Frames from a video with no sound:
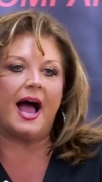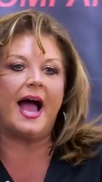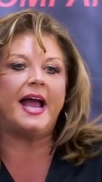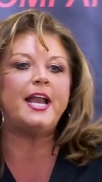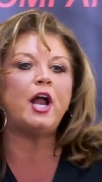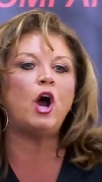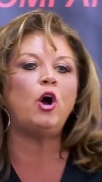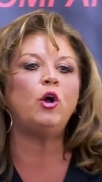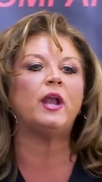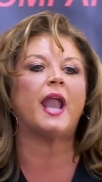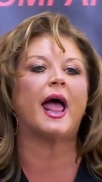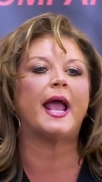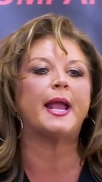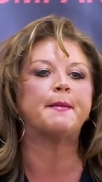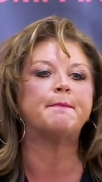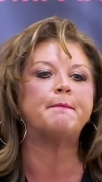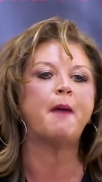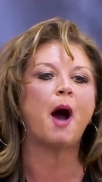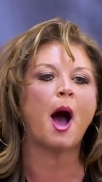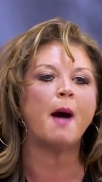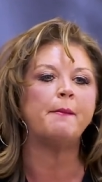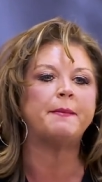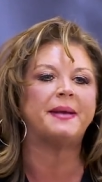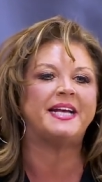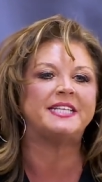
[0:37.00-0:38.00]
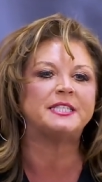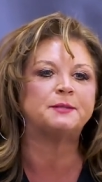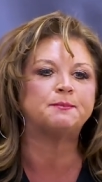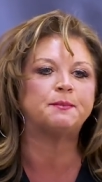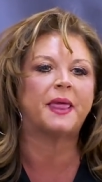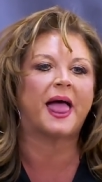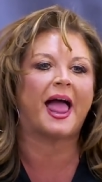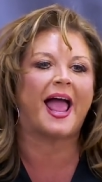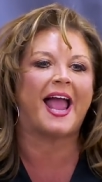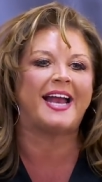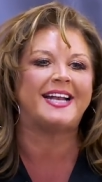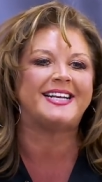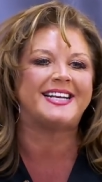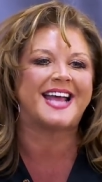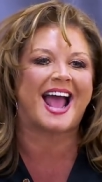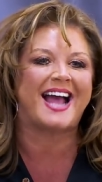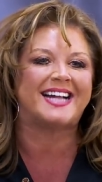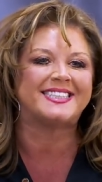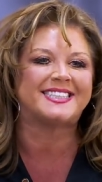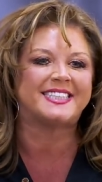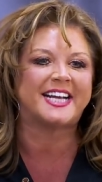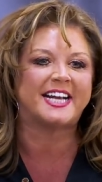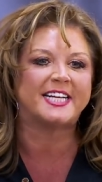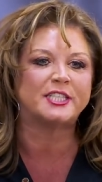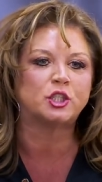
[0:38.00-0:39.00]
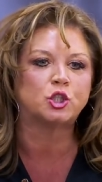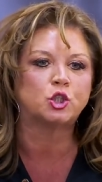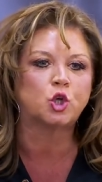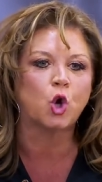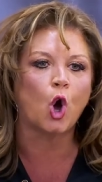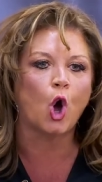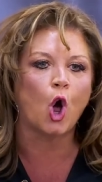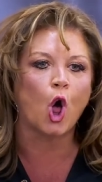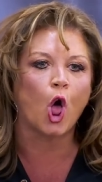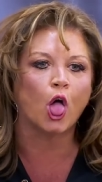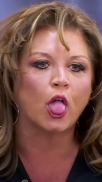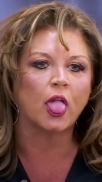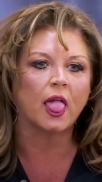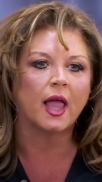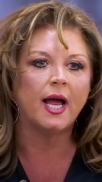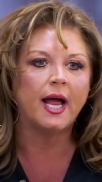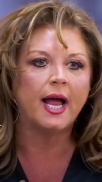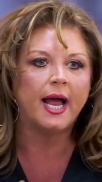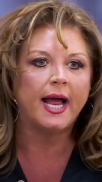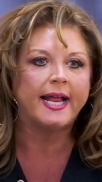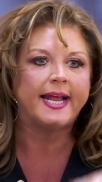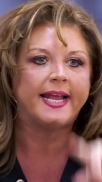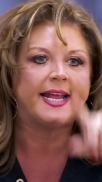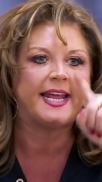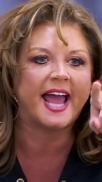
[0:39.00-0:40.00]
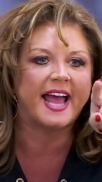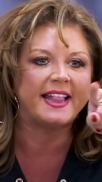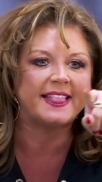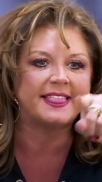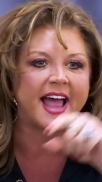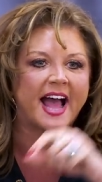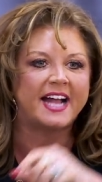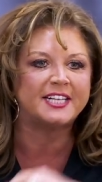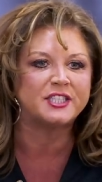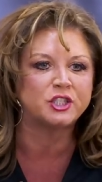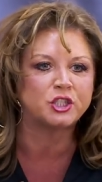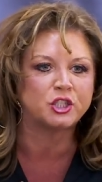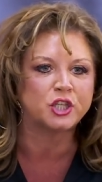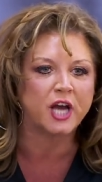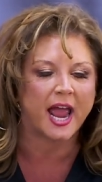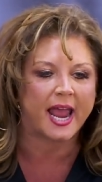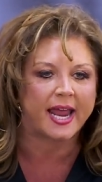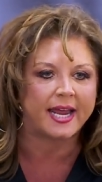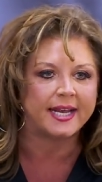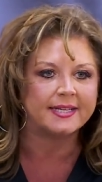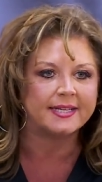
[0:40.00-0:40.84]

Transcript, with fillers: I don't like mommies playing dancing school. Get that straight.